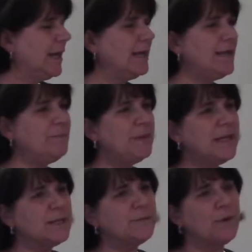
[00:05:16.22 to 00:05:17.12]
And then P
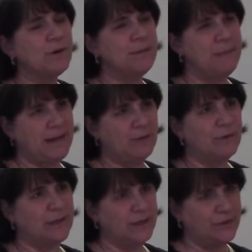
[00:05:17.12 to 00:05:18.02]
is pertinent medical
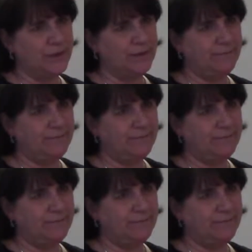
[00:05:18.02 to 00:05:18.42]
history.